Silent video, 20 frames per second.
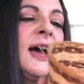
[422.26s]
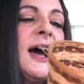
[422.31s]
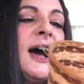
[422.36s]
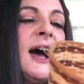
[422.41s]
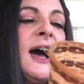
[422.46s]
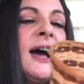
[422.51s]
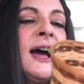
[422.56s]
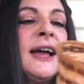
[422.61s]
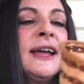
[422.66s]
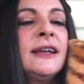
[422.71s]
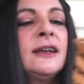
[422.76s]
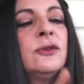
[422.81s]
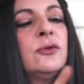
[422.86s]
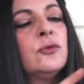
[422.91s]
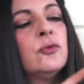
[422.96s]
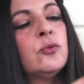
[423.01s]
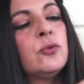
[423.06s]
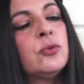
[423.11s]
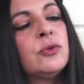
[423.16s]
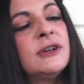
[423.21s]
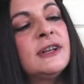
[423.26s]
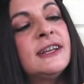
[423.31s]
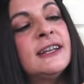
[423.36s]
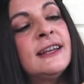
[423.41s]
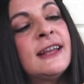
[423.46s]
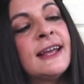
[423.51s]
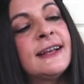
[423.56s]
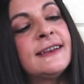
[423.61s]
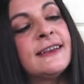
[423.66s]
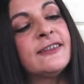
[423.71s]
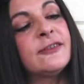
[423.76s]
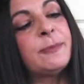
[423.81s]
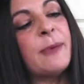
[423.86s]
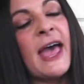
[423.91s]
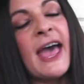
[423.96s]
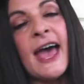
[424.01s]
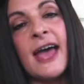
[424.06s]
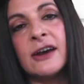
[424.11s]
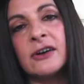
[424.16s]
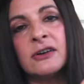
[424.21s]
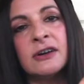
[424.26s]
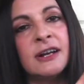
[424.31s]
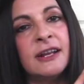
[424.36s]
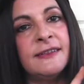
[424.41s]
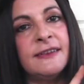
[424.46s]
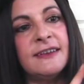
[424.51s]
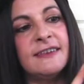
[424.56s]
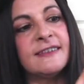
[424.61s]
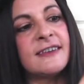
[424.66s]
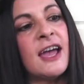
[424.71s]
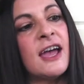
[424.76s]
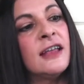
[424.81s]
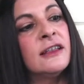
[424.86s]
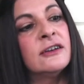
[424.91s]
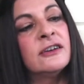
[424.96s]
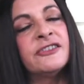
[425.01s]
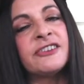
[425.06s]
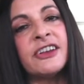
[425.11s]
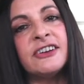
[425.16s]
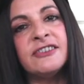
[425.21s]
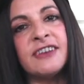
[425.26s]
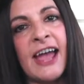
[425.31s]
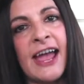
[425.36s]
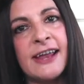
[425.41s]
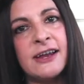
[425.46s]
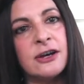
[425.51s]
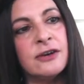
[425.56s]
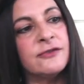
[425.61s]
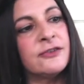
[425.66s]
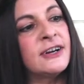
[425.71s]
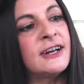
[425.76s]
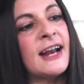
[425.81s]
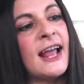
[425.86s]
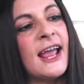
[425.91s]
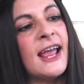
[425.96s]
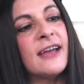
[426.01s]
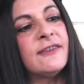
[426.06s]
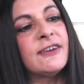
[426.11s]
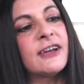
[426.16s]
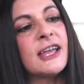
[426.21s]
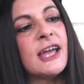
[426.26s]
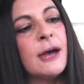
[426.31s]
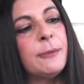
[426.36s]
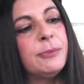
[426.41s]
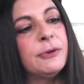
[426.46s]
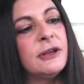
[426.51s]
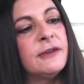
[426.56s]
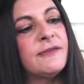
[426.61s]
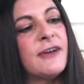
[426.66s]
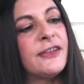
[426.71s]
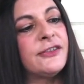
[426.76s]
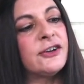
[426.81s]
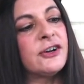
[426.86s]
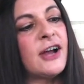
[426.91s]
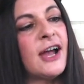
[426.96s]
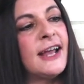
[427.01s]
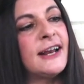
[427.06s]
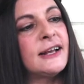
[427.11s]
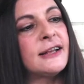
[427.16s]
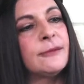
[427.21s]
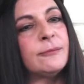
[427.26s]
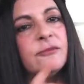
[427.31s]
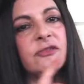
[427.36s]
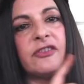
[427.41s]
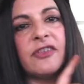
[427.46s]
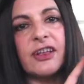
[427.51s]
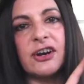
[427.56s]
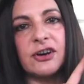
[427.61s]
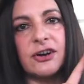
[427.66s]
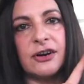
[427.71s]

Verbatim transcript: I really like this pattern and these colors. I dye over it. I have a couple of other items that